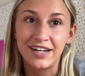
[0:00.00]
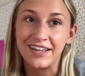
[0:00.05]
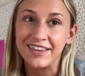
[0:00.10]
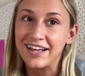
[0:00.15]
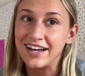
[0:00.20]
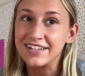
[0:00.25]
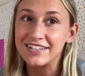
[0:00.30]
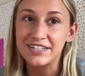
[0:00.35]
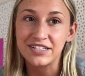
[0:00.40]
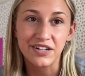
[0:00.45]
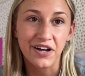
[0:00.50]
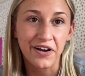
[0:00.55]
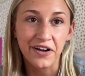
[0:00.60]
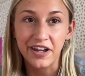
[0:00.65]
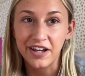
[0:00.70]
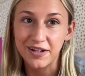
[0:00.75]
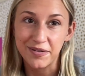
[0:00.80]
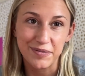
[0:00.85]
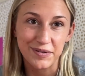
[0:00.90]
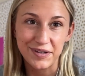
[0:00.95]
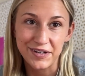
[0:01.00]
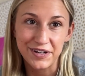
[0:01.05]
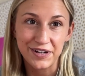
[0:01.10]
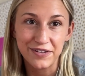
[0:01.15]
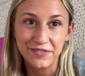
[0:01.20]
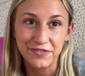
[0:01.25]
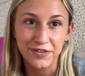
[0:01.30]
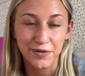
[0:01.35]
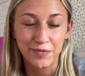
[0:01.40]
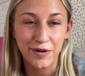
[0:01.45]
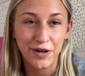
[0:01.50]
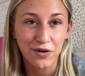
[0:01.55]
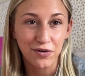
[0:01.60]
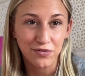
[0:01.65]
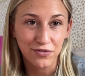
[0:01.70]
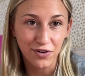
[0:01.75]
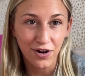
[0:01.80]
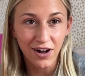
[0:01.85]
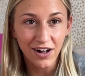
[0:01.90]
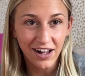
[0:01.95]
that's not gonna be good for my
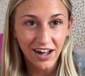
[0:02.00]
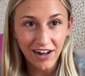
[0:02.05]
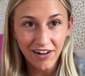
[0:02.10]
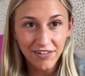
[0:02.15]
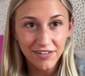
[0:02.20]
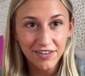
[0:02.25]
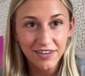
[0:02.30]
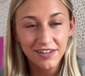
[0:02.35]
overall health.